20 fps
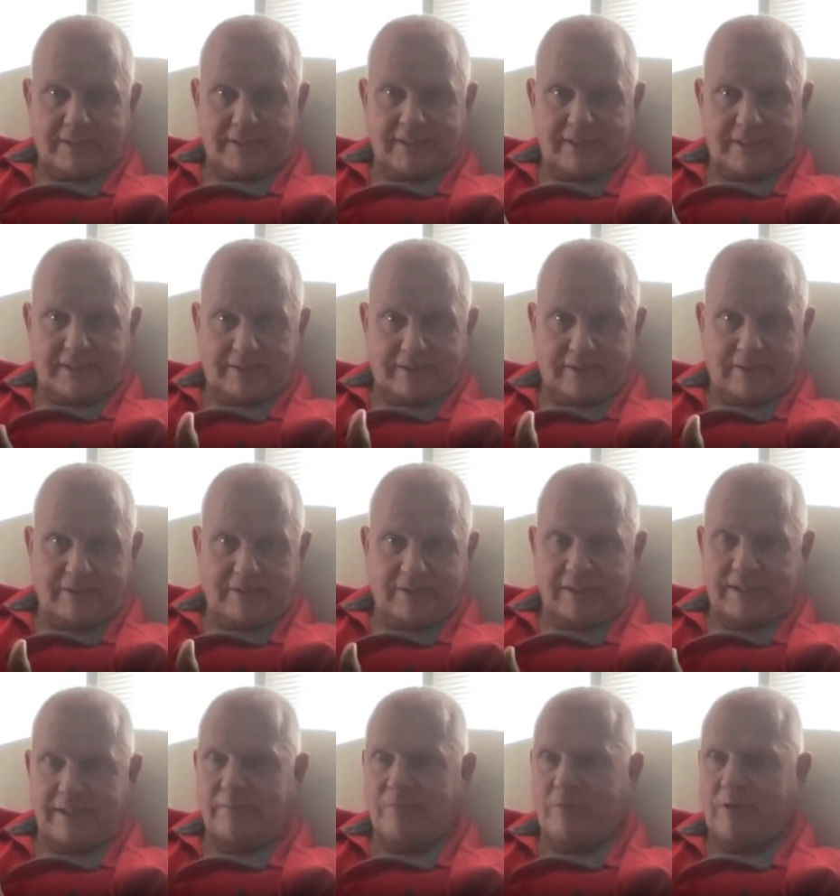They're
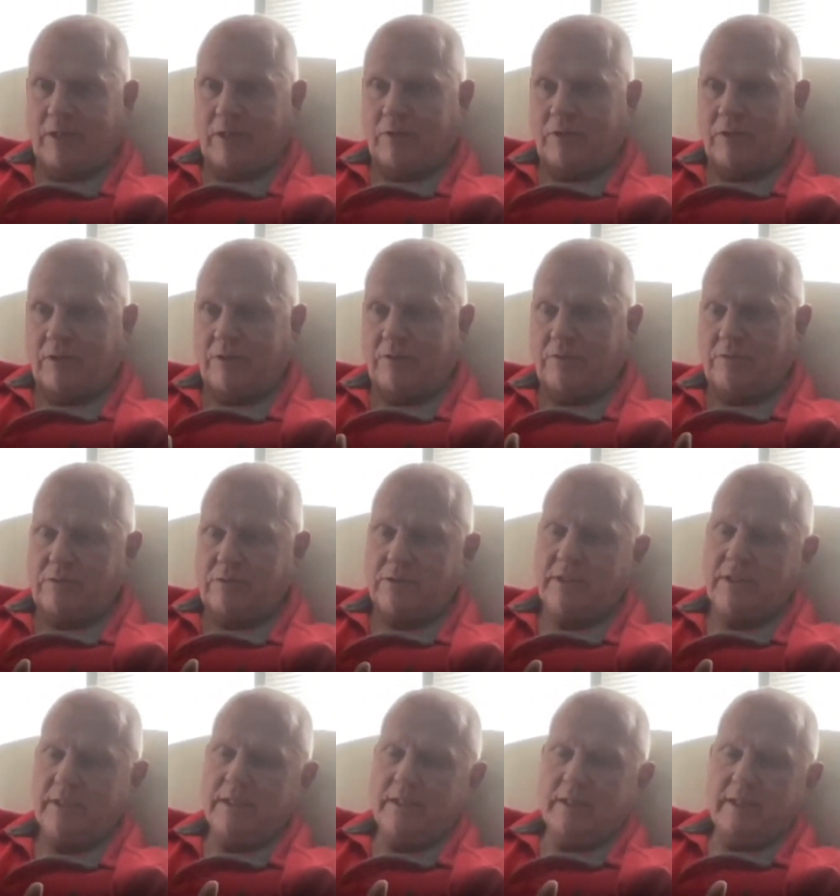good and well coached.
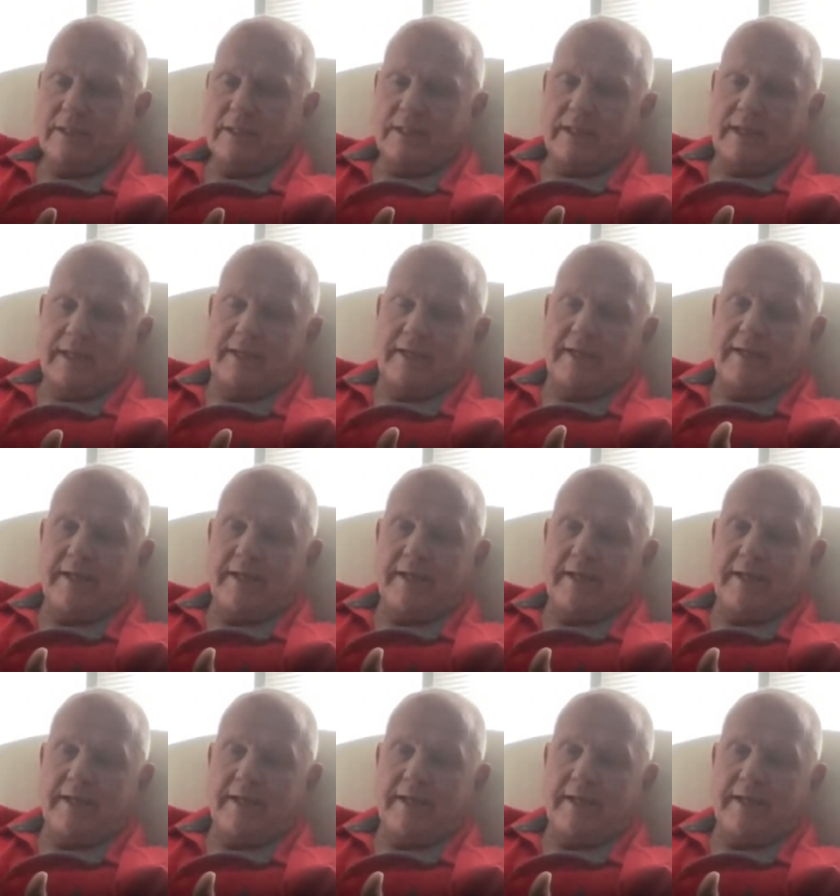And